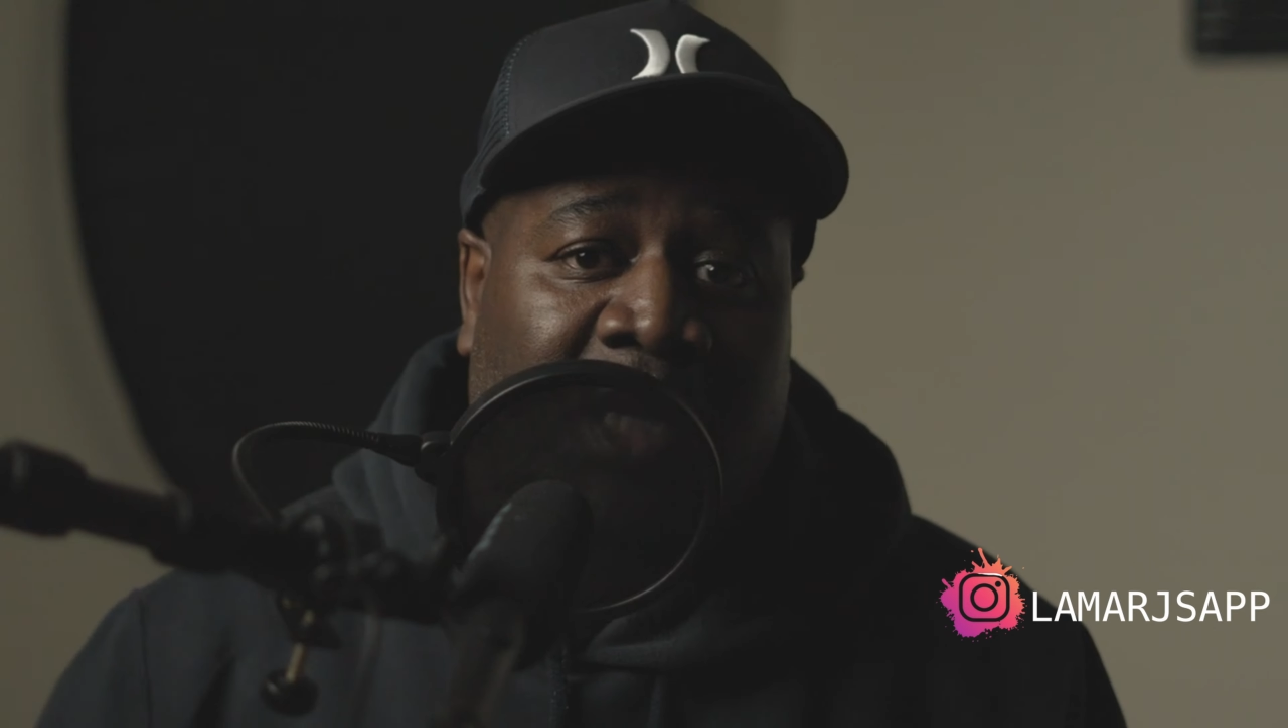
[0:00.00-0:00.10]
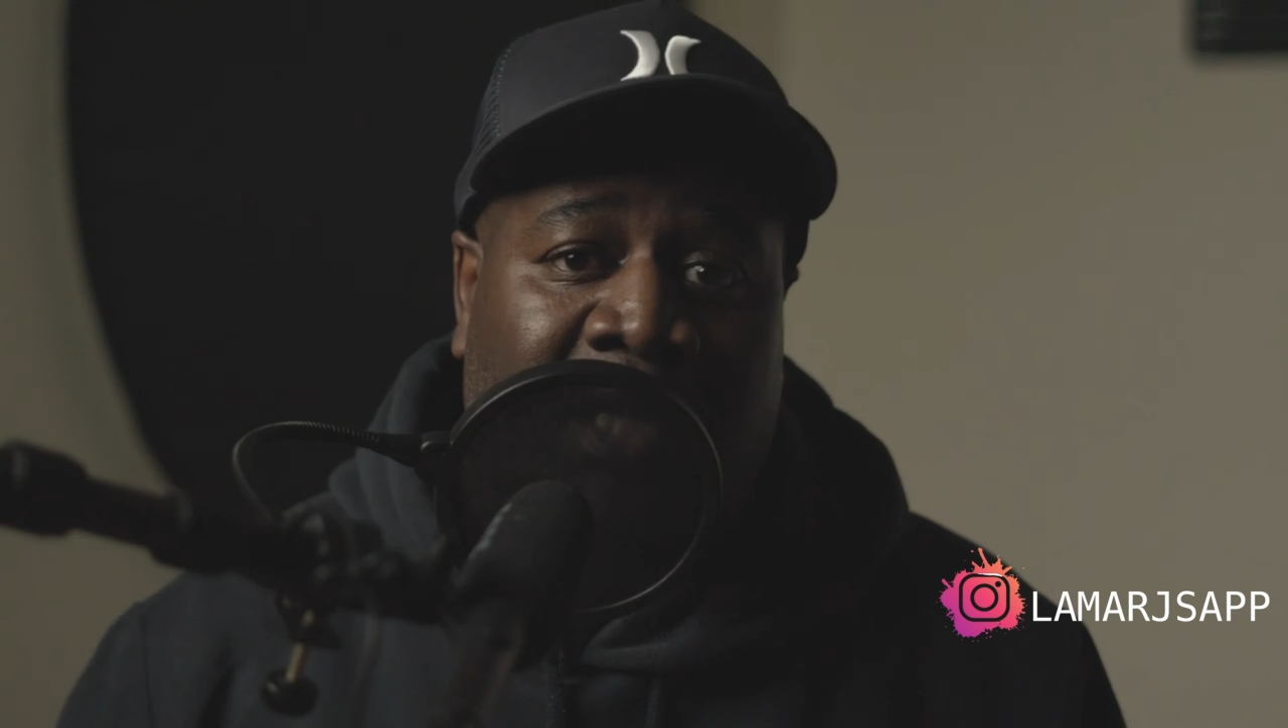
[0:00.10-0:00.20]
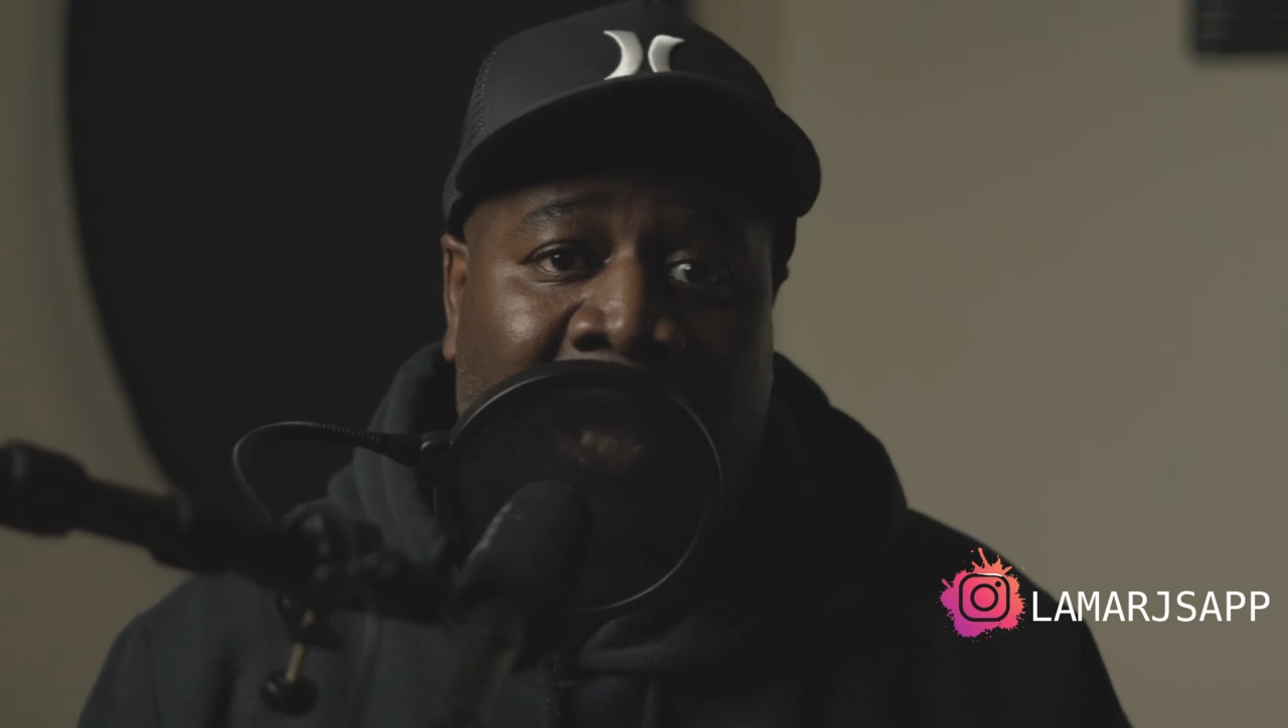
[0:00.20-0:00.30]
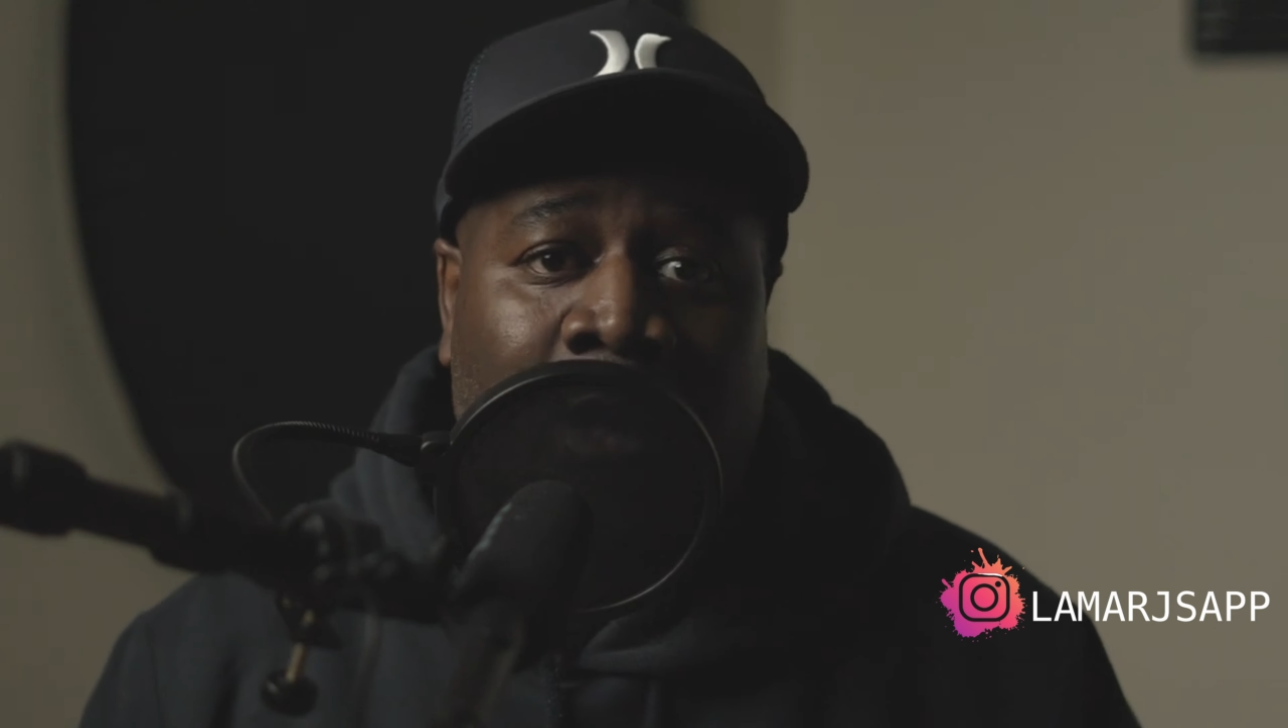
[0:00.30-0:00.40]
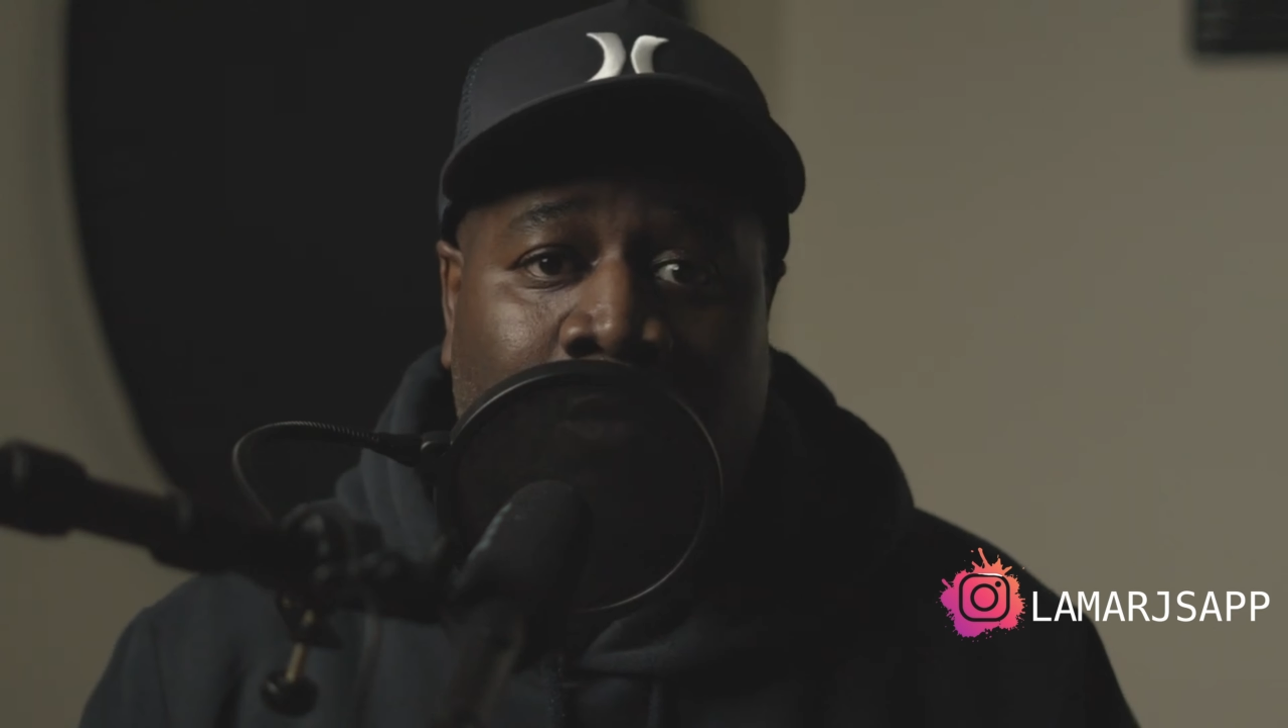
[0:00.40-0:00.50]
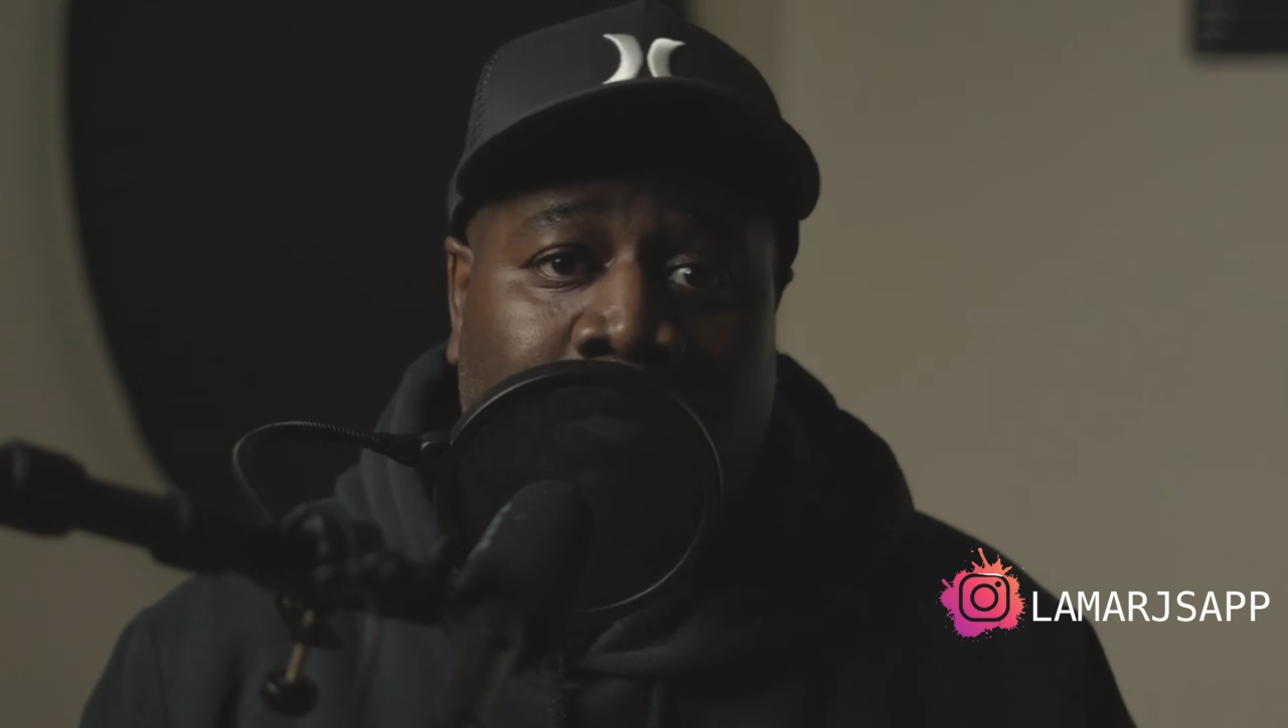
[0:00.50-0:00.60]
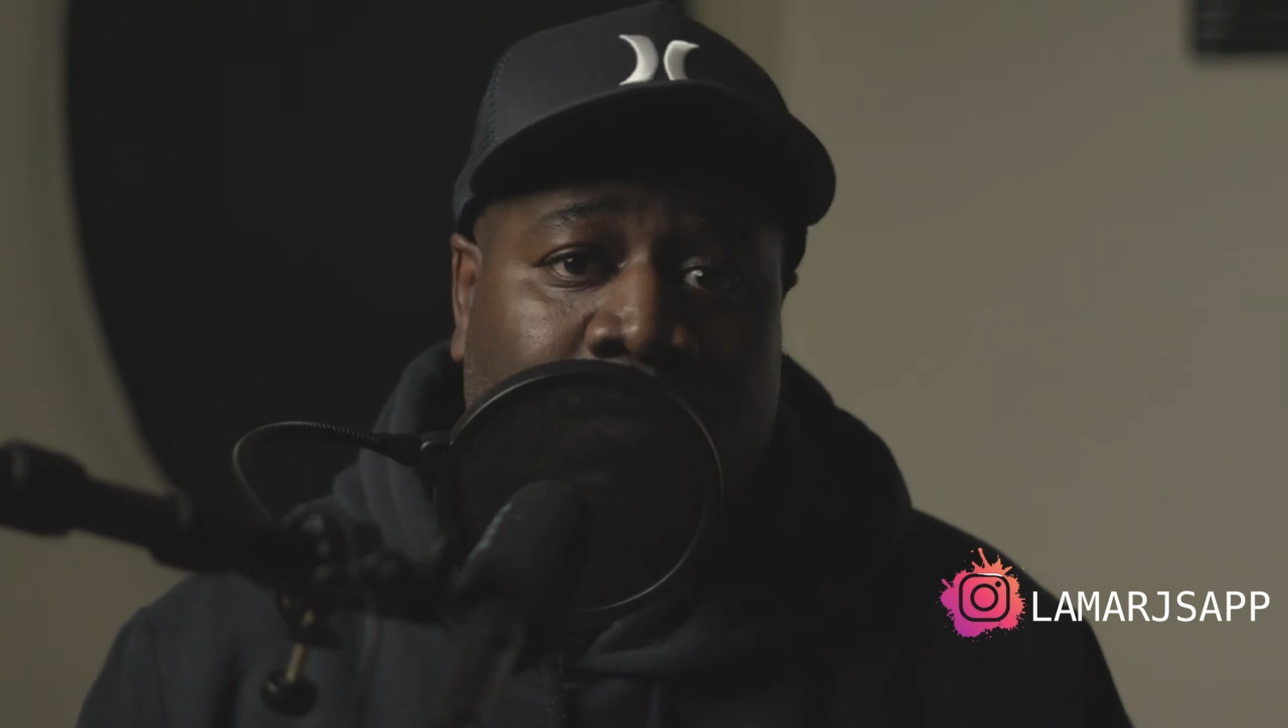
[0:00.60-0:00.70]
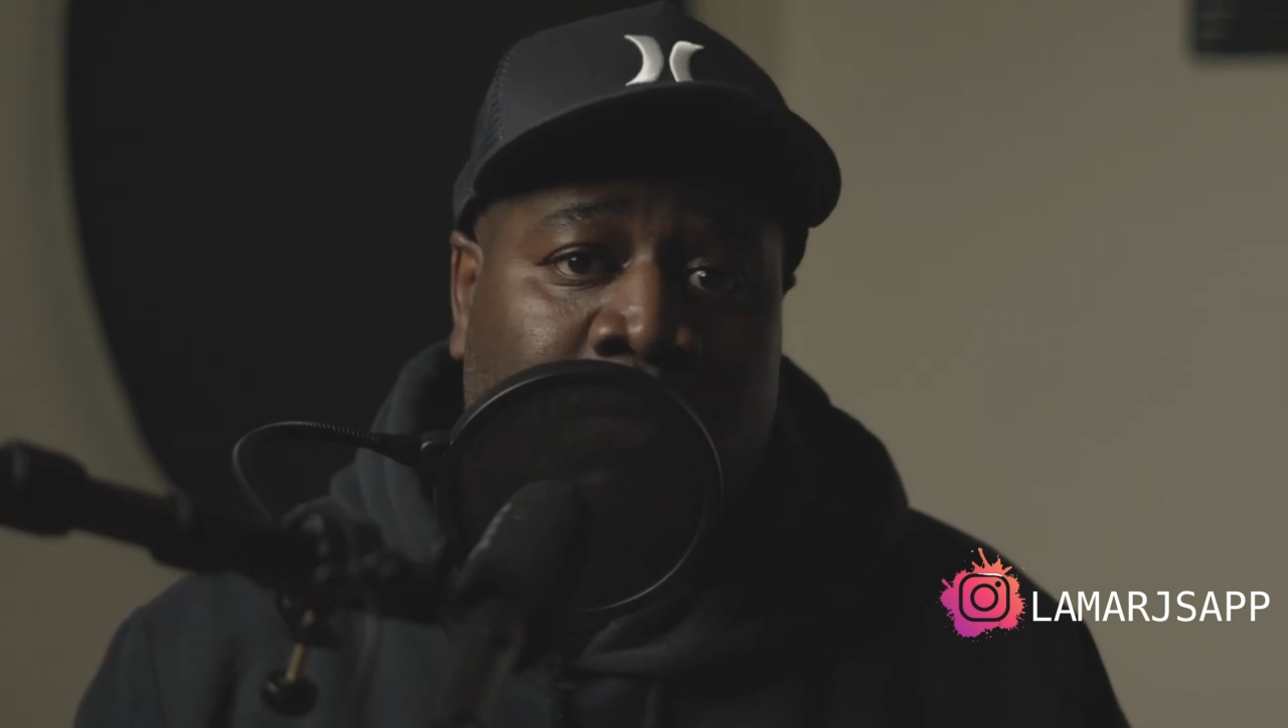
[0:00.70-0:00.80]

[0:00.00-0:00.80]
it out.